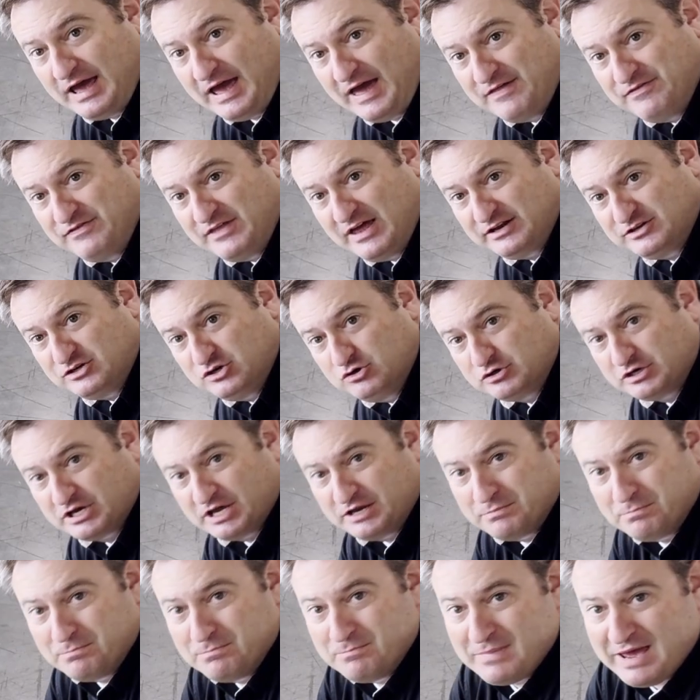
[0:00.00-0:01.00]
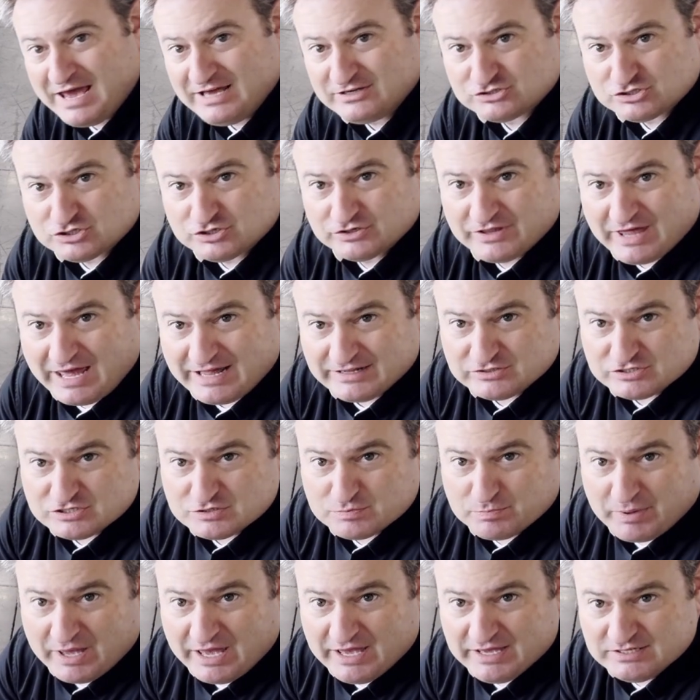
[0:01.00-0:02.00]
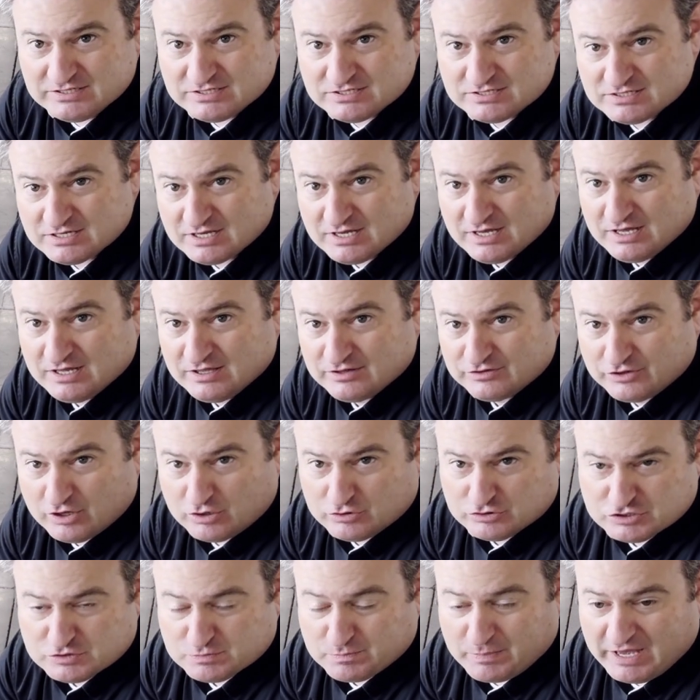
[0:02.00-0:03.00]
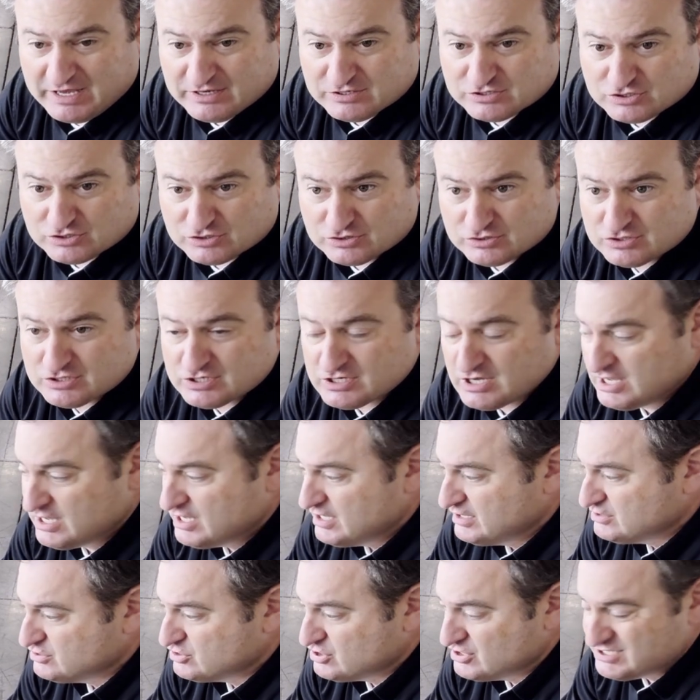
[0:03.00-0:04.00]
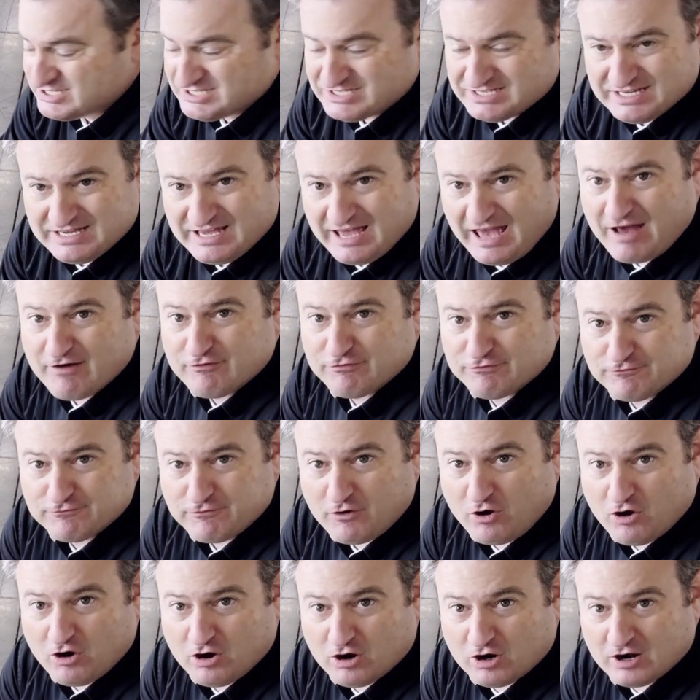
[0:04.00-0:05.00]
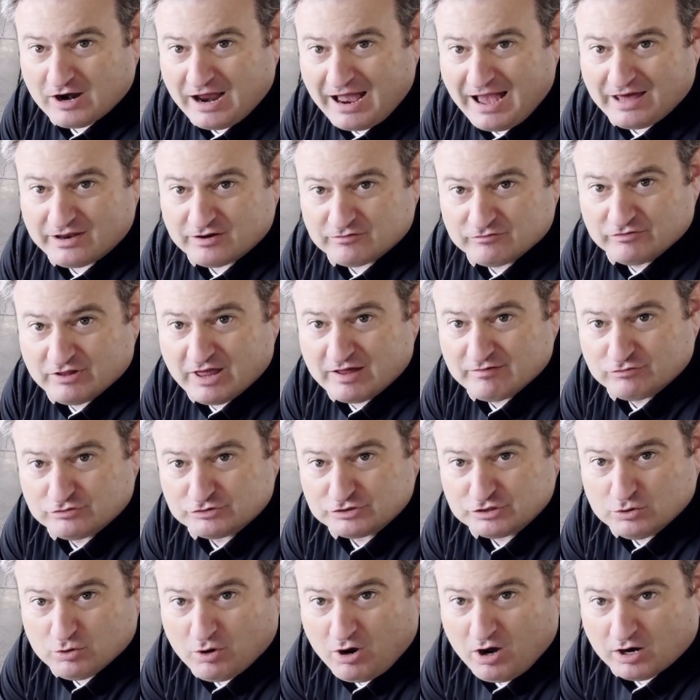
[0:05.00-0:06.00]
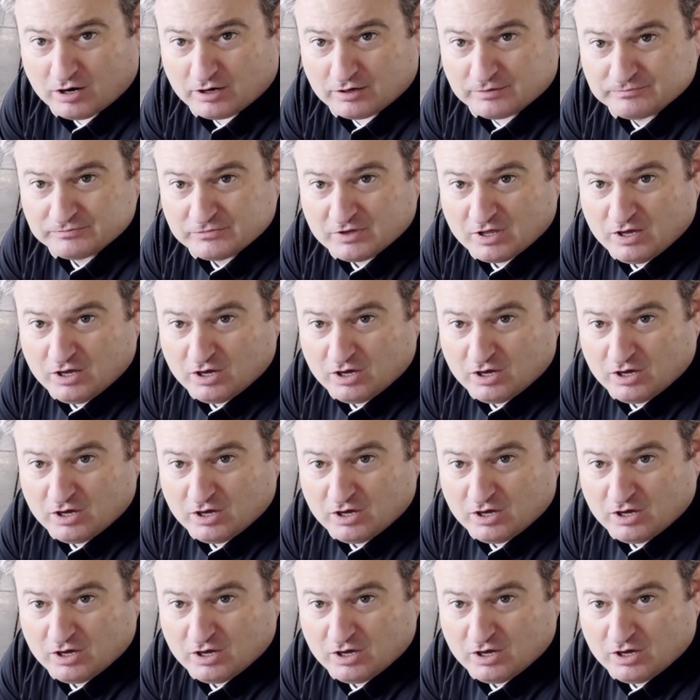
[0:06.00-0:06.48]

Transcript: and then you can measure that space, those spacers, to see how far out of level you are.